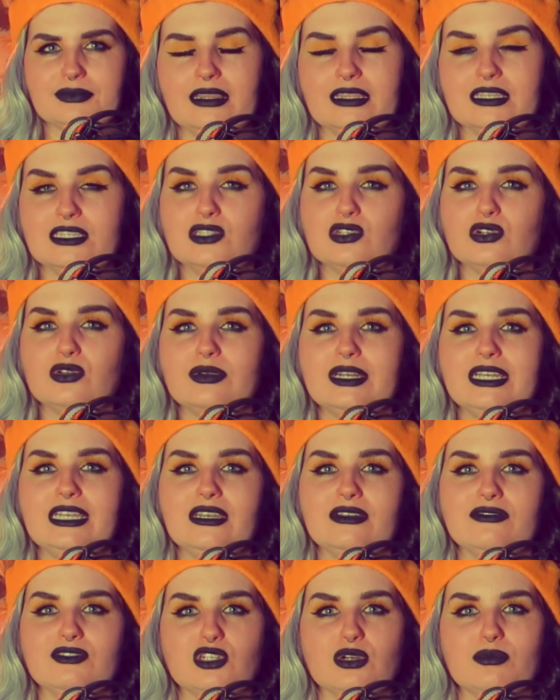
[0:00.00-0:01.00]
The story
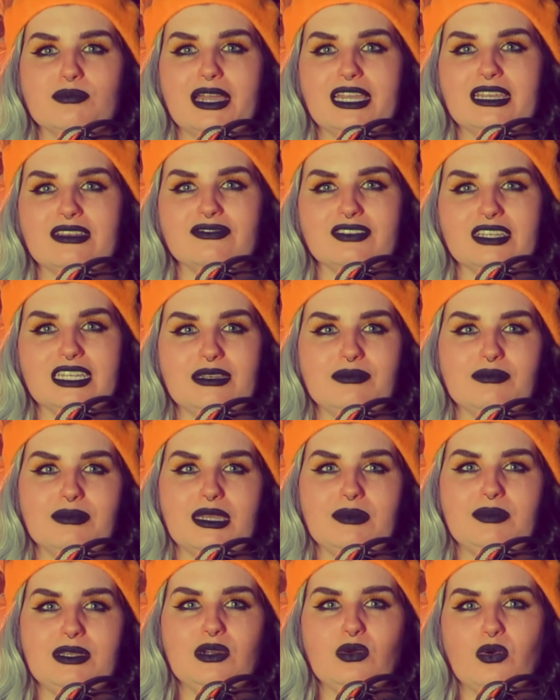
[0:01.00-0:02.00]
of John McAfee
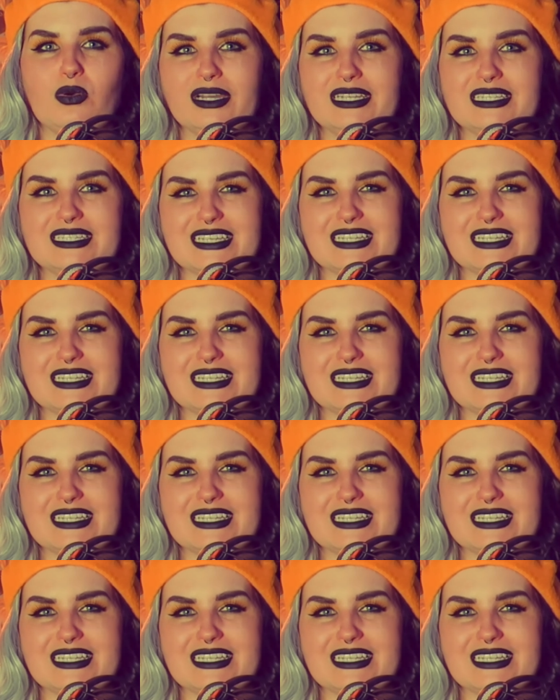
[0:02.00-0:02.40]
may be quite